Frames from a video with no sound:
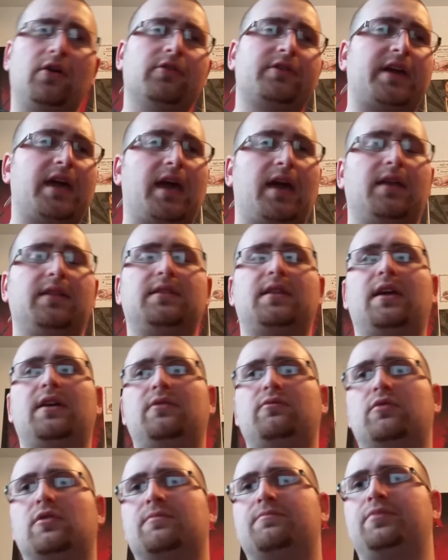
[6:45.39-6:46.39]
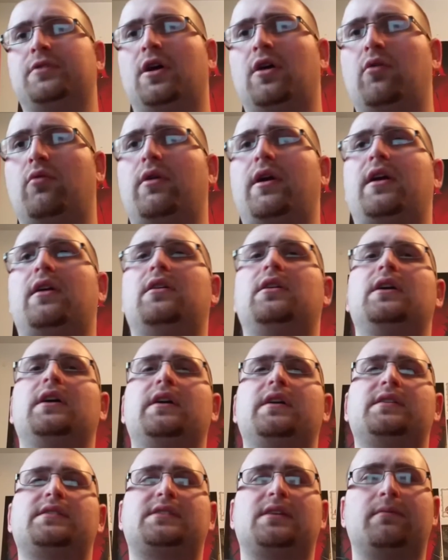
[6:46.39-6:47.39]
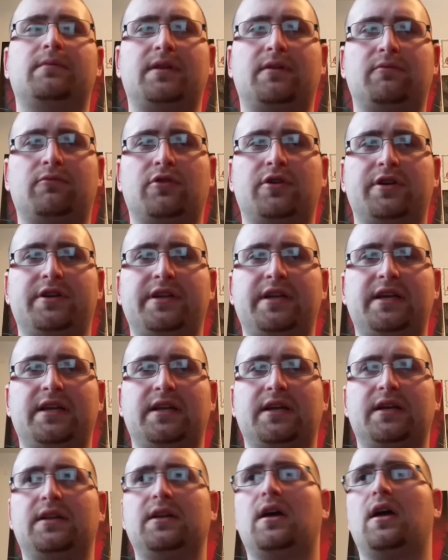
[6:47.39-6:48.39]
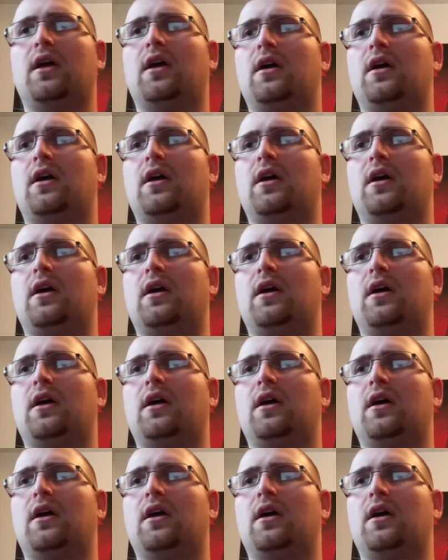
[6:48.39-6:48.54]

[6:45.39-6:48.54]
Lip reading: okay, they were bloatware, some of them weren't needed,